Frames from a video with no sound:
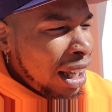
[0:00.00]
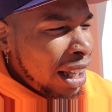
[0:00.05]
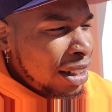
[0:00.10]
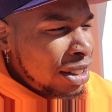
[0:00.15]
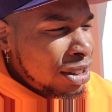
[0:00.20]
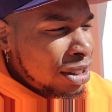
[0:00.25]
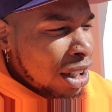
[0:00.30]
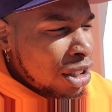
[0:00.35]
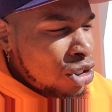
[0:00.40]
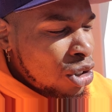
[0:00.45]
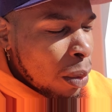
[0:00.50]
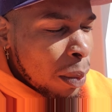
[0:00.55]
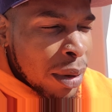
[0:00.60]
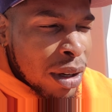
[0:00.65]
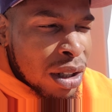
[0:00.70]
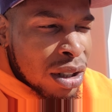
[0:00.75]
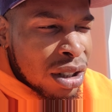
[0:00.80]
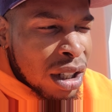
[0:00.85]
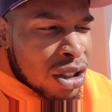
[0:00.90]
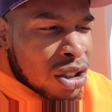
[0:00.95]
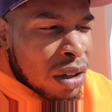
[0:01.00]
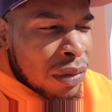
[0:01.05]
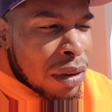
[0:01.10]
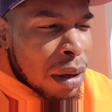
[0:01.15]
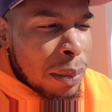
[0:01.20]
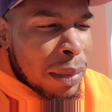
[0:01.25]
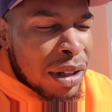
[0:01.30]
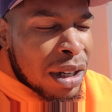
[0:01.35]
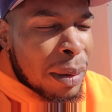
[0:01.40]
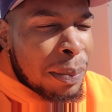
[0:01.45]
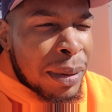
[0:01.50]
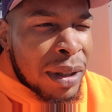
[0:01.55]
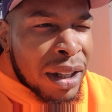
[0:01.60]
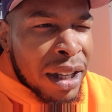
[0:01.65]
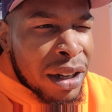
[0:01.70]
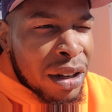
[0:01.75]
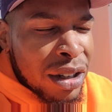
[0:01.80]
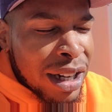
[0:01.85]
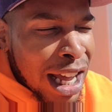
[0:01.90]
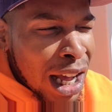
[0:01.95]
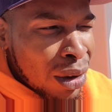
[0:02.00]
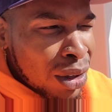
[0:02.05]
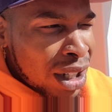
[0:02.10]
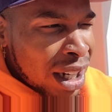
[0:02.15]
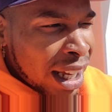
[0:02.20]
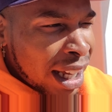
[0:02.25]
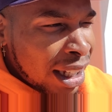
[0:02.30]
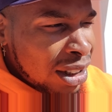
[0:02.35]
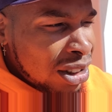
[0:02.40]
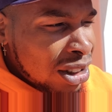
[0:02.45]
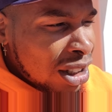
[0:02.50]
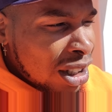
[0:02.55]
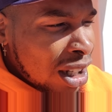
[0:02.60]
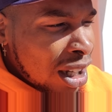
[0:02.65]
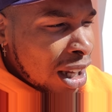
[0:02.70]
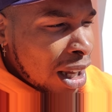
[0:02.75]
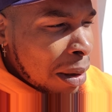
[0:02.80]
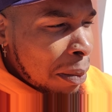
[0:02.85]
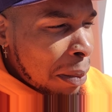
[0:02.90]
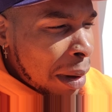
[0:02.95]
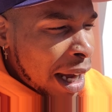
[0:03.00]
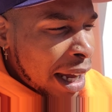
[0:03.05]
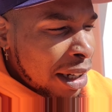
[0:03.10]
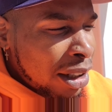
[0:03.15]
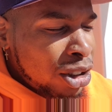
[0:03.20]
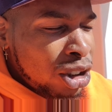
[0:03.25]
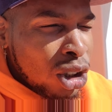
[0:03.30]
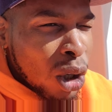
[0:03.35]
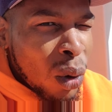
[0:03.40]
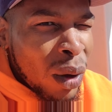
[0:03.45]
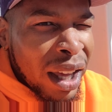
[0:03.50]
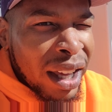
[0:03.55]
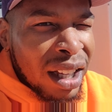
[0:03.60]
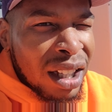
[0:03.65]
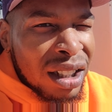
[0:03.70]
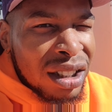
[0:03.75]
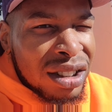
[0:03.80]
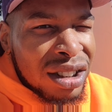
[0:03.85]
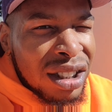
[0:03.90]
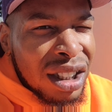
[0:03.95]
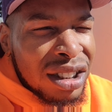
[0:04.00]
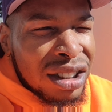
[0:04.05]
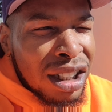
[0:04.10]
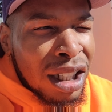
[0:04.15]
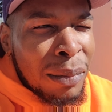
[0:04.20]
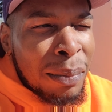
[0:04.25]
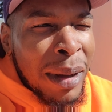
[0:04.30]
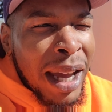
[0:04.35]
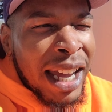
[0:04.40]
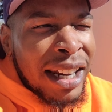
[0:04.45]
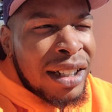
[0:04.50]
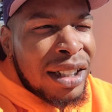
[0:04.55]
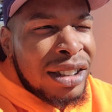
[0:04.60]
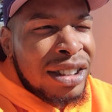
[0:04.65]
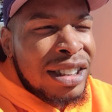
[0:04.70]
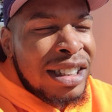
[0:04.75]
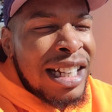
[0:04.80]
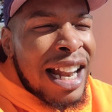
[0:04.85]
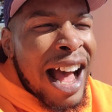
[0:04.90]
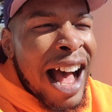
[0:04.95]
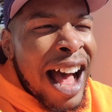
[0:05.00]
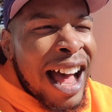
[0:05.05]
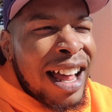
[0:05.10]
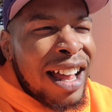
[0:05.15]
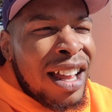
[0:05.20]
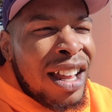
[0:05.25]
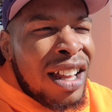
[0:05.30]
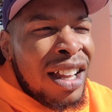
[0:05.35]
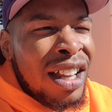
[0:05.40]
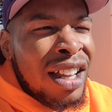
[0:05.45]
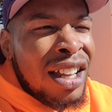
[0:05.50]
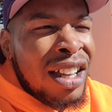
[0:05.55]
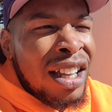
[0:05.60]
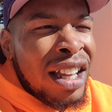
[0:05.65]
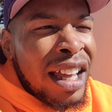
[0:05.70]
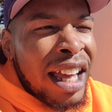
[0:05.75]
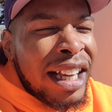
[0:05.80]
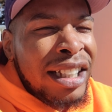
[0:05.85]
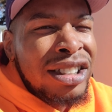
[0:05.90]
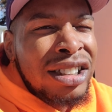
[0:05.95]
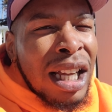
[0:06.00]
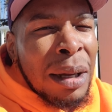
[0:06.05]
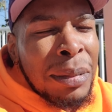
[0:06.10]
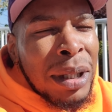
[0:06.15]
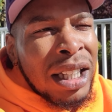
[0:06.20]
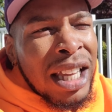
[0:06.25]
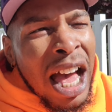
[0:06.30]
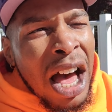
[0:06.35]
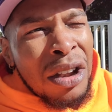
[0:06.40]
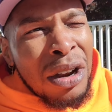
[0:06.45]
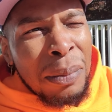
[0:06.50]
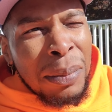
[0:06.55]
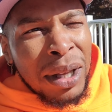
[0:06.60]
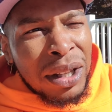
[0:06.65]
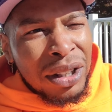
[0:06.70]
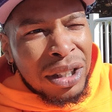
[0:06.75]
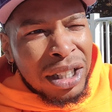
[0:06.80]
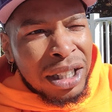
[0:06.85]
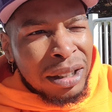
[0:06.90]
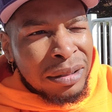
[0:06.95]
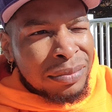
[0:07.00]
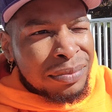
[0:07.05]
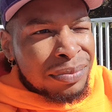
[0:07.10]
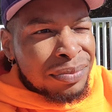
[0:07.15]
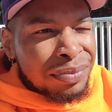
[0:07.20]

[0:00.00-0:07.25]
such of a manipulator nowadays. Man is so inconsistent. Man does not accept accountability.